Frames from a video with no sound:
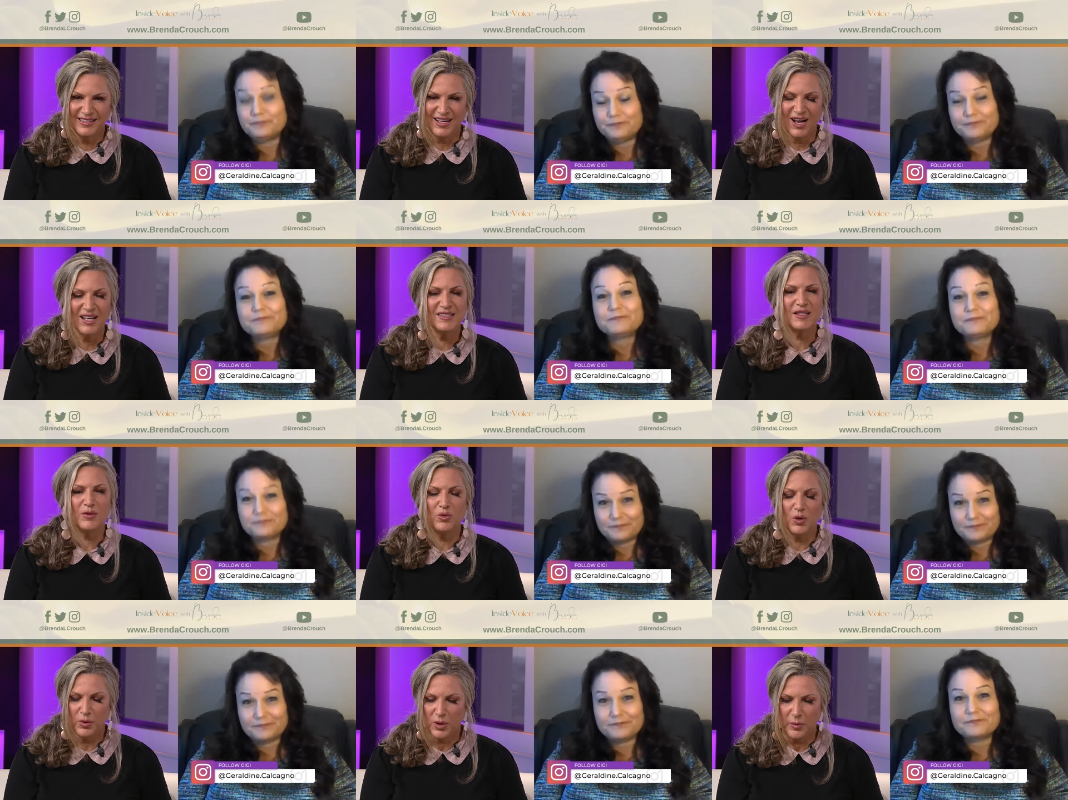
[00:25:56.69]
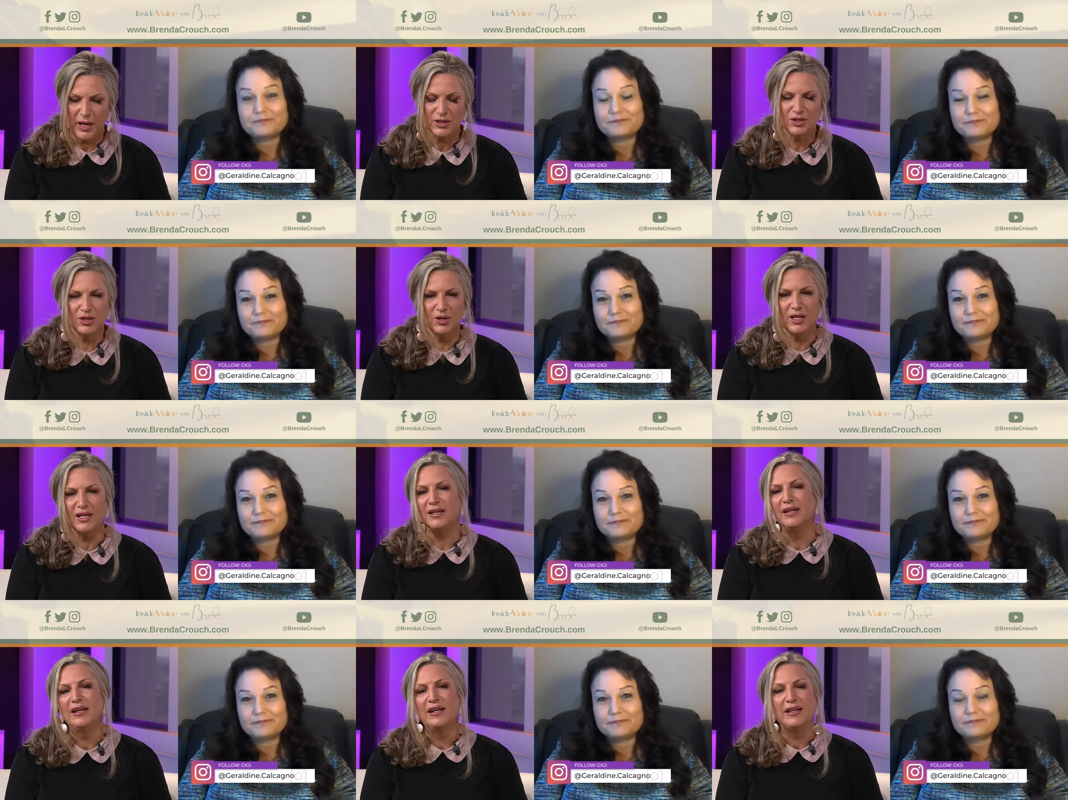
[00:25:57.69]
Speaker 1: Awesome. Well, we'll make sure that
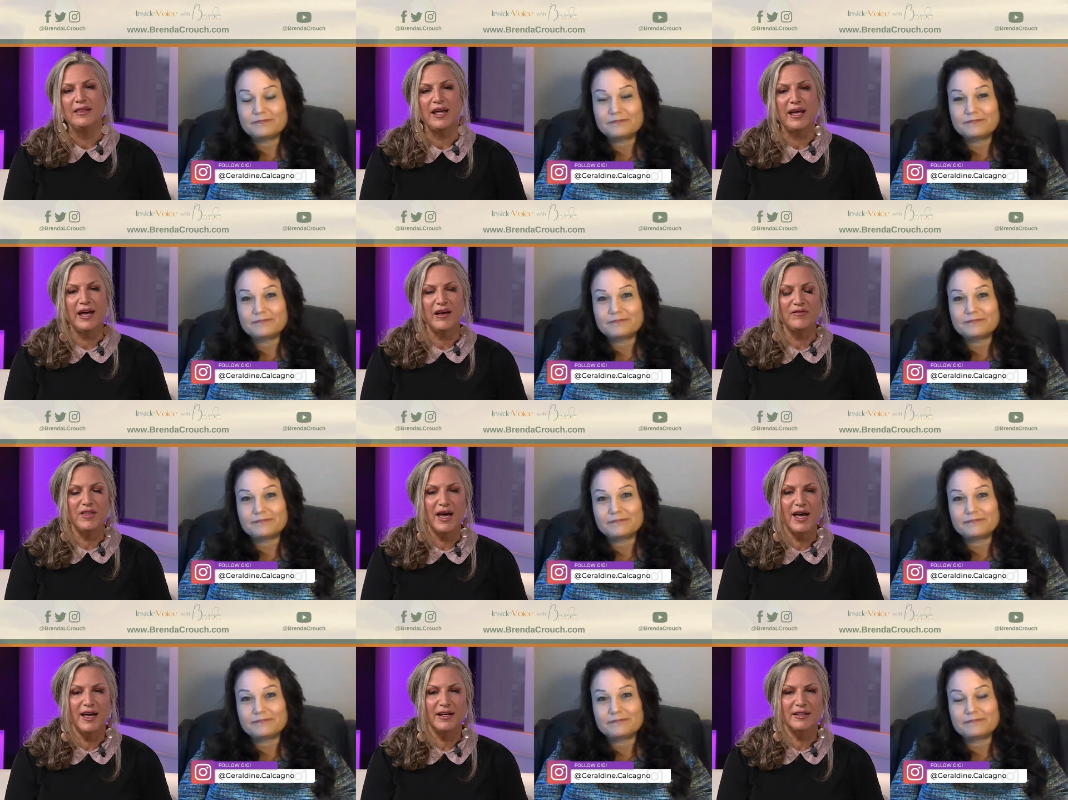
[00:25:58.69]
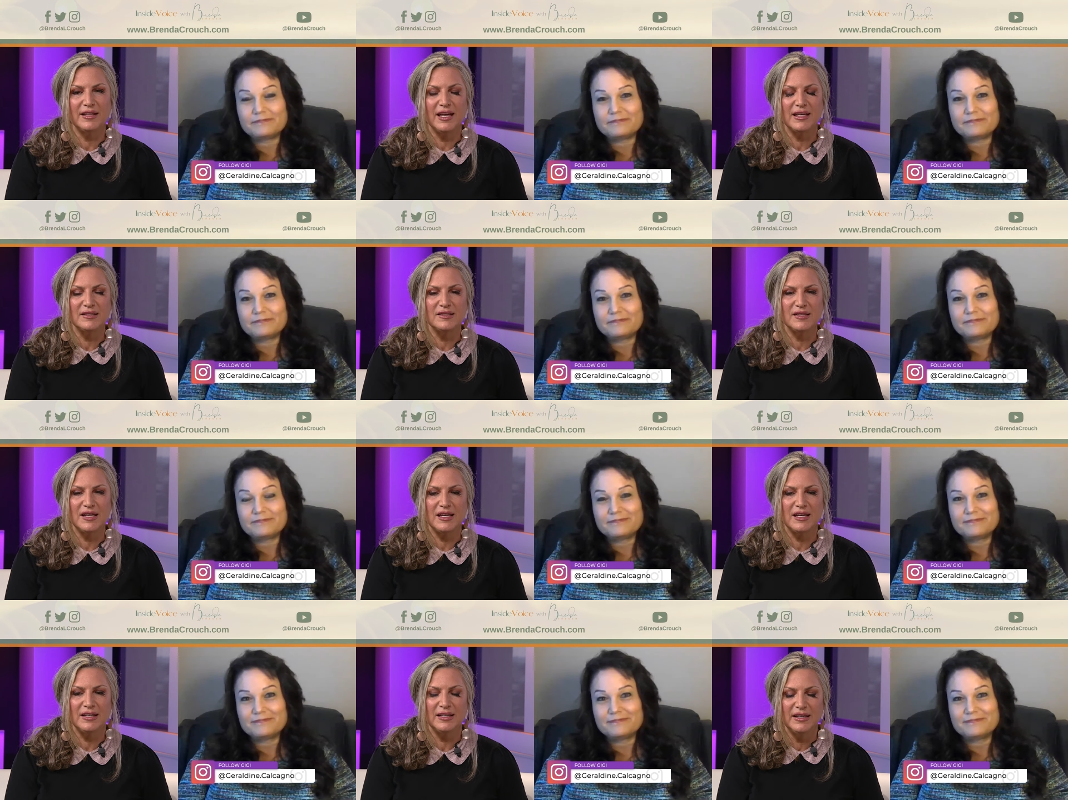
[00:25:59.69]
they have that and they can see
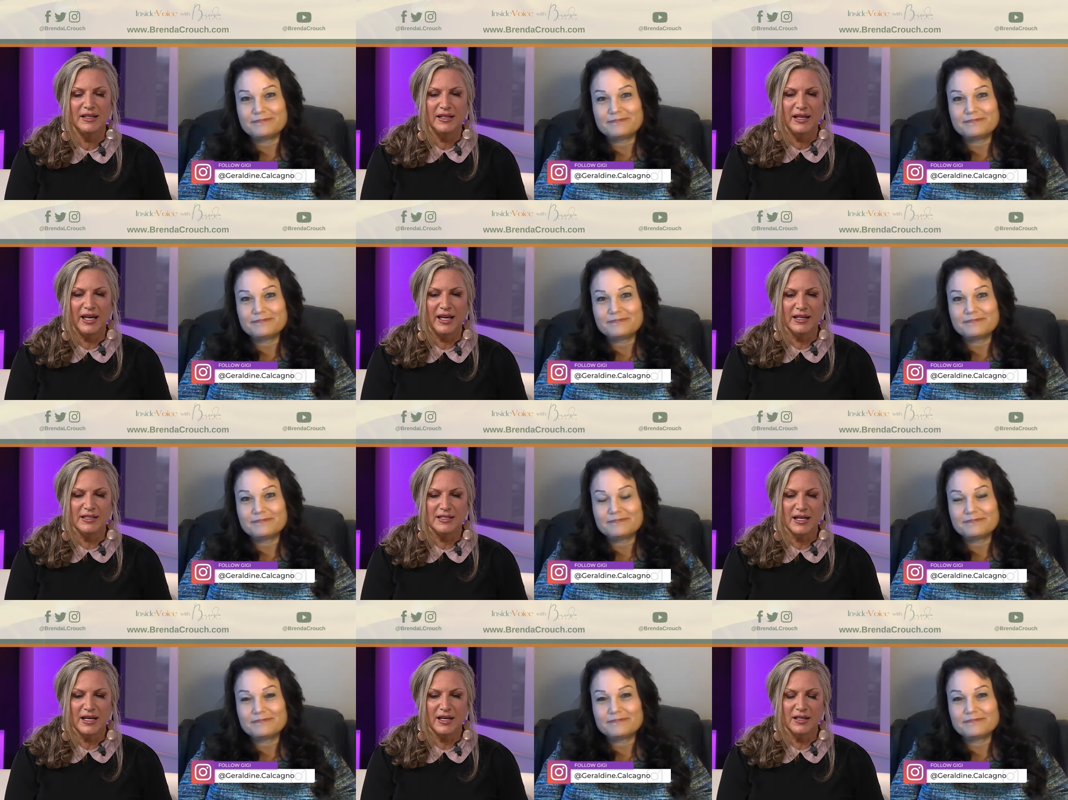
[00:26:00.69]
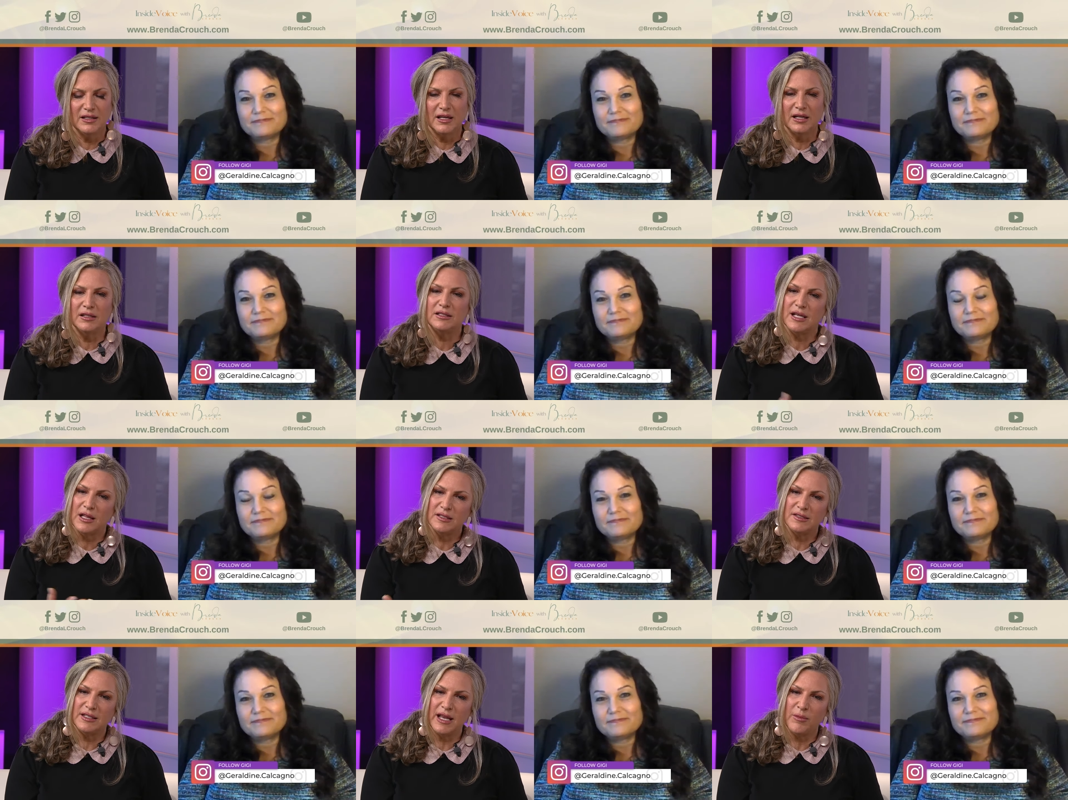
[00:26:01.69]
it. And uh, uh, tell
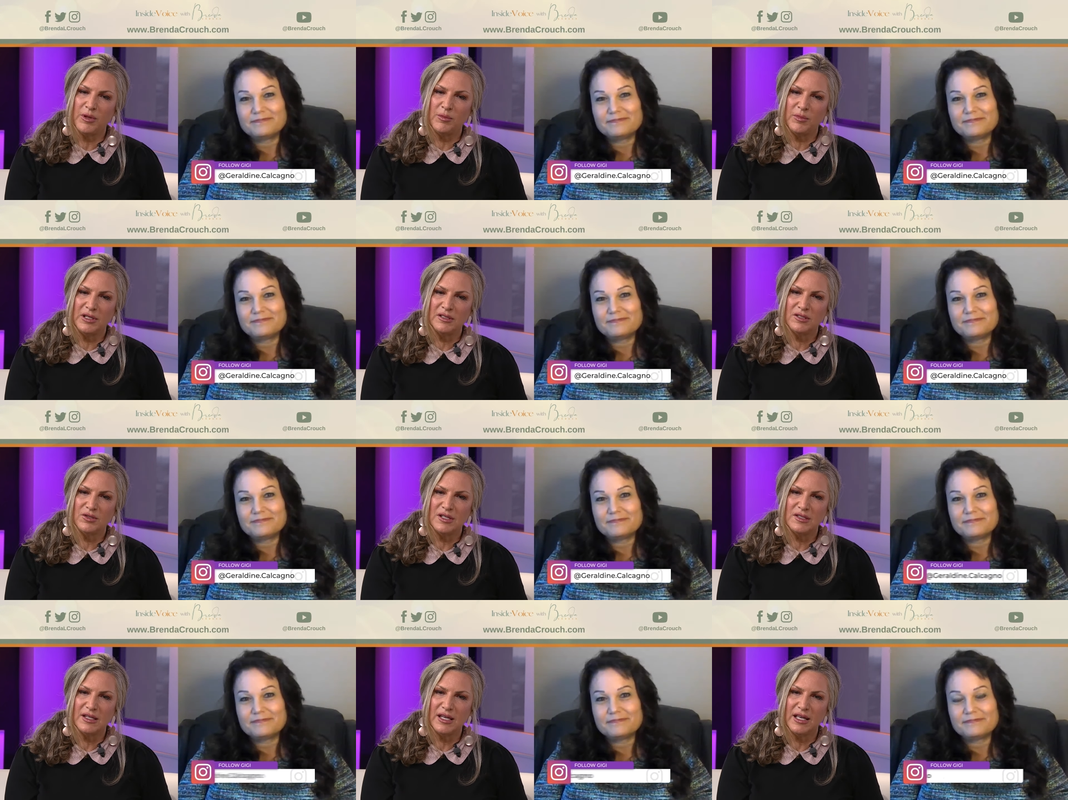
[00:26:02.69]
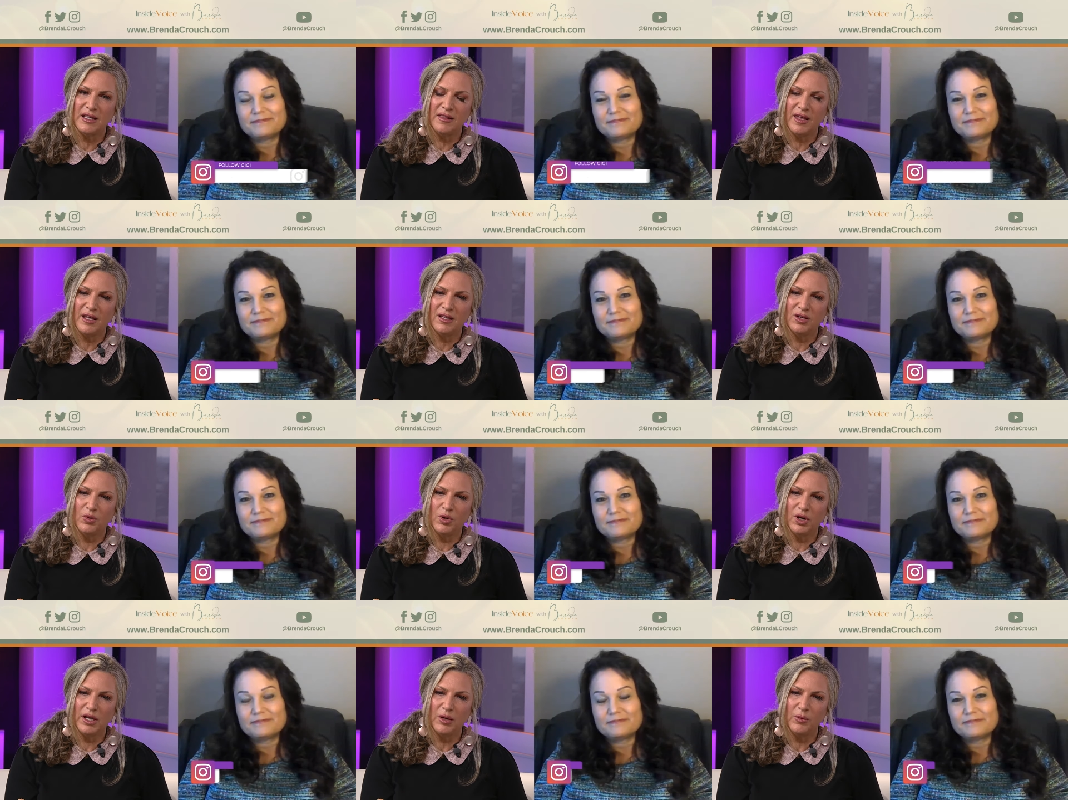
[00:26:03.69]
us the name of the ministries again that you're
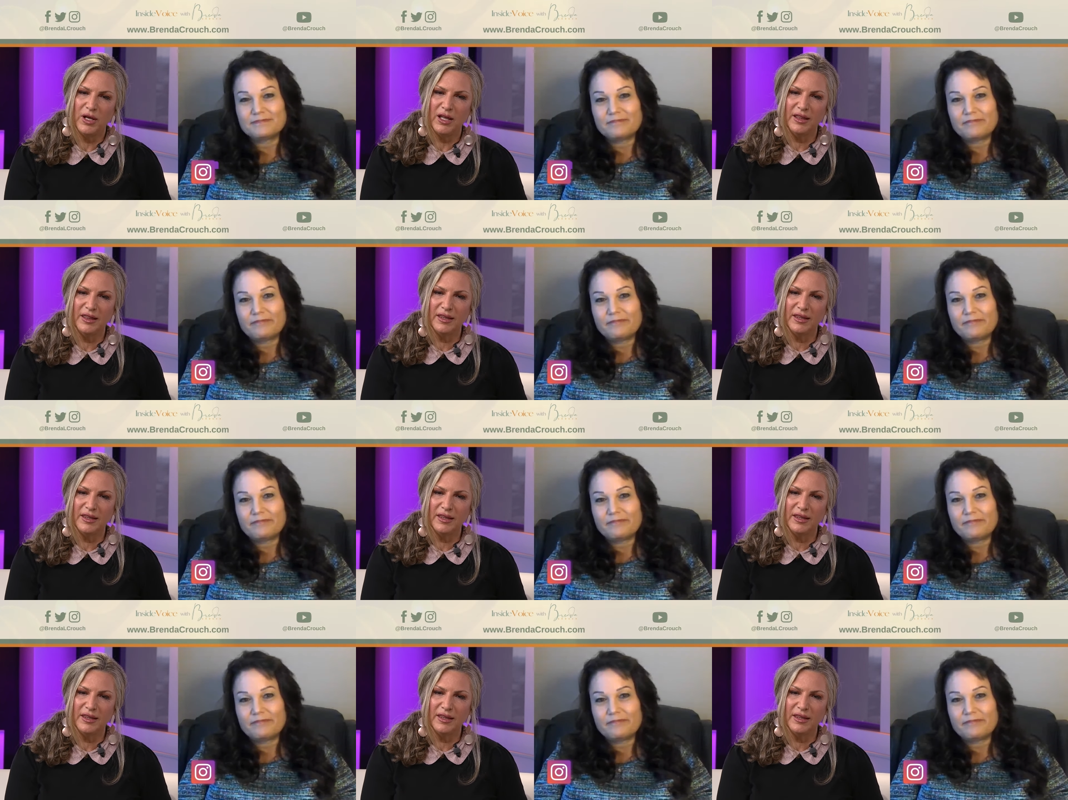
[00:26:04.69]
working with.